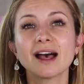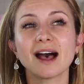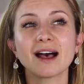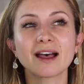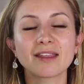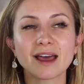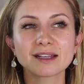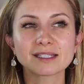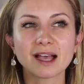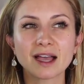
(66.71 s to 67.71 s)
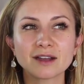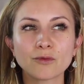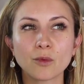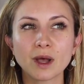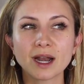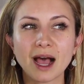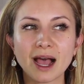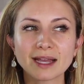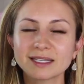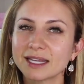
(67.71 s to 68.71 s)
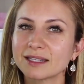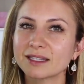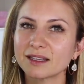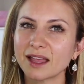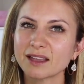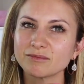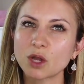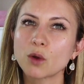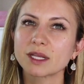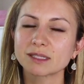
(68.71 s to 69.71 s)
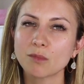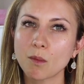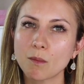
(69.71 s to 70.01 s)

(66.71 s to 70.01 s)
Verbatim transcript: That is kind of what I tend to notice